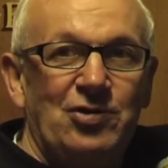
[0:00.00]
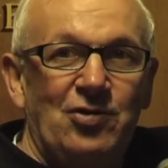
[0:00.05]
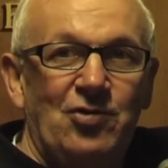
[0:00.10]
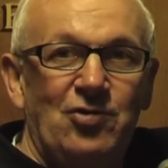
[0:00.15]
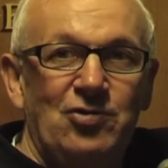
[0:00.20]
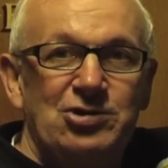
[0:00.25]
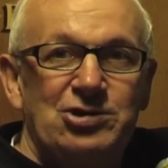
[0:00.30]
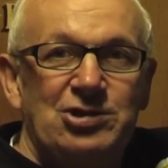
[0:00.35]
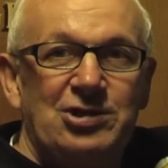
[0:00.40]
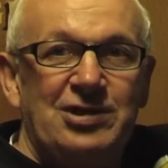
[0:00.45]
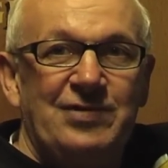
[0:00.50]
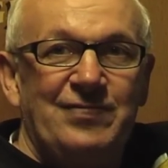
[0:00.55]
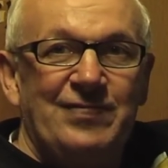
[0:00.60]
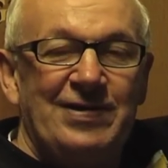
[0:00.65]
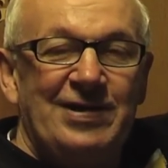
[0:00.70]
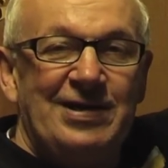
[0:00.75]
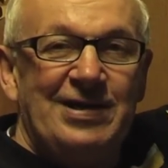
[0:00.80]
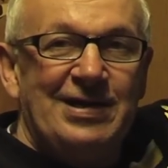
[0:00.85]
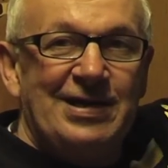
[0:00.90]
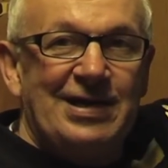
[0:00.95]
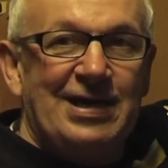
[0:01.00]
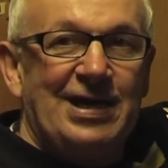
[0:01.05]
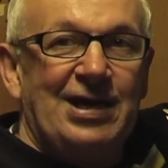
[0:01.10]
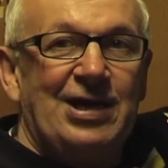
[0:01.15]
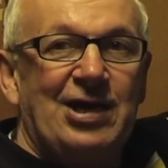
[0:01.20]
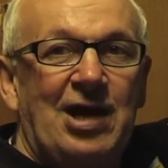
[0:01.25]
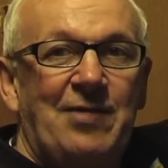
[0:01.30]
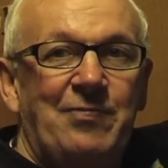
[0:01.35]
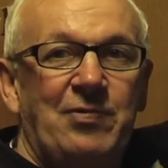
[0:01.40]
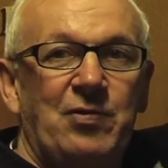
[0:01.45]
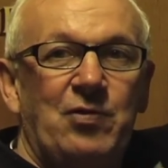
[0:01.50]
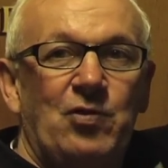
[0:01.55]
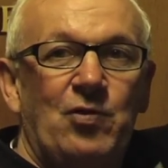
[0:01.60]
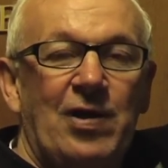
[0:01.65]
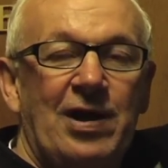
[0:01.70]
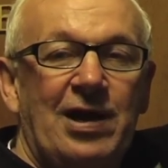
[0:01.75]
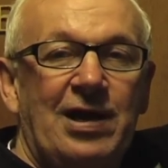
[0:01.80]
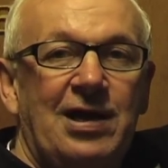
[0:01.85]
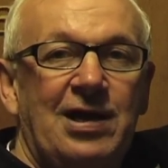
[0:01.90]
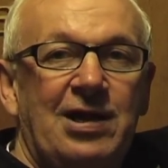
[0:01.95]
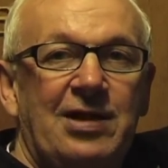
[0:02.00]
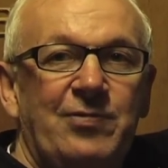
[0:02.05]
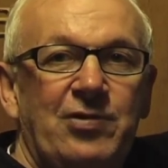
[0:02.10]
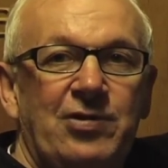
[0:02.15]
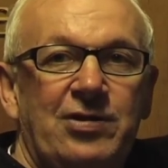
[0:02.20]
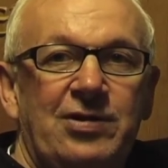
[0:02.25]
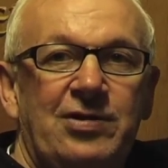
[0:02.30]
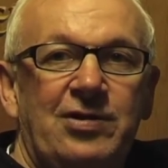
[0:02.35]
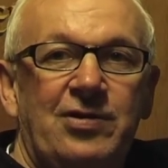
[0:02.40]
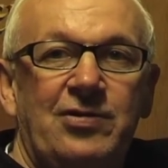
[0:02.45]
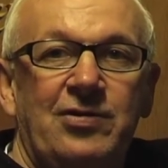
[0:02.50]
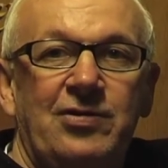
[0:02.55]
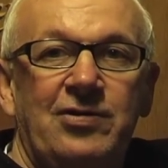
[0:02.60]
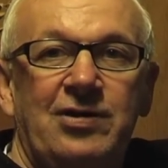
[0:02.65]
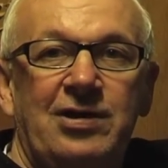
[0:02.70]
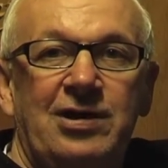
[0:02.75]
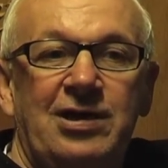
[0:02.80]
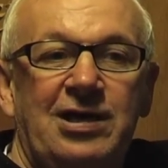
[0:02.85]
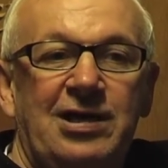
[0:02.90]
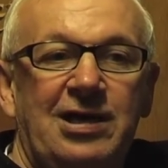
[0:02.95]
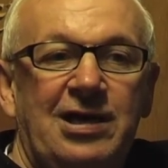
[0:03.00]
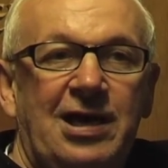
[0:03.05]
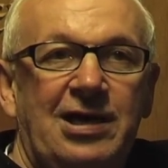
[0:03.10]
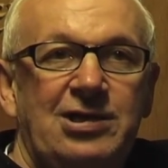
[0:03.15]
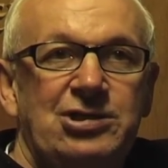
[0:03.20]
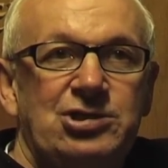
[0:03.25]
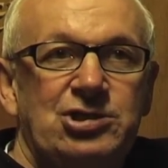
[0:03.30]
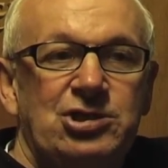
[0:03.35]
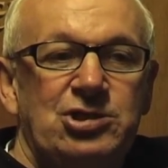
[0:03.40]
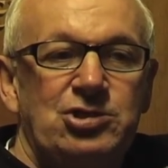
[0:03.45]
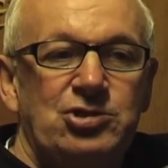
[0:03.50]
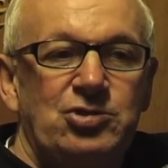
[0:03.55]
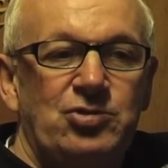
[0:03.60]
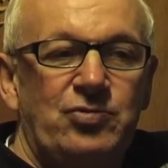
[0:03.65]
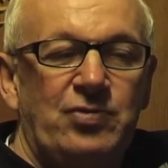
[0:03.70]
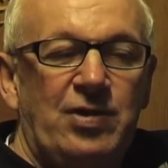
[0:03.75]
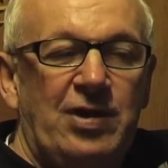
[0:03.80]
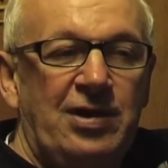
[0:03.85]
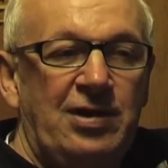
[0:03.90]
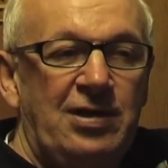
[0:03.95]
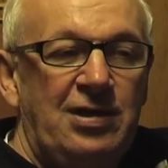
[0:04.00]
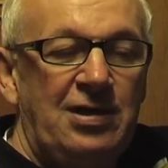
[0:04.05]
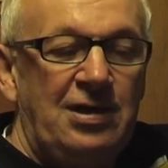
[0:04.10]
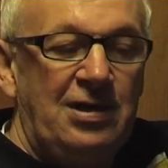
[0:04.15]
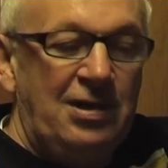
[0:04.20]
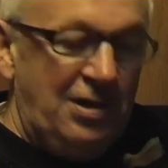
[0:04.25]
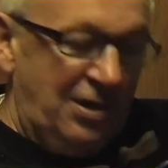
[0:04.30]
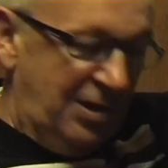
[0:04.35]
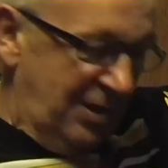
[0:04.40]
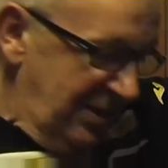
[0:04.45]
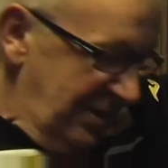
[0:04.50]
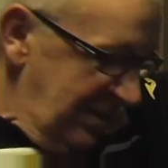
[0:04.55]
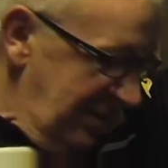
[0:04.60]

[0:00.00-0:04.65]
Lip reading: long sleeve, can grab them quick, get them out of the dugout and get the guys changed over. Here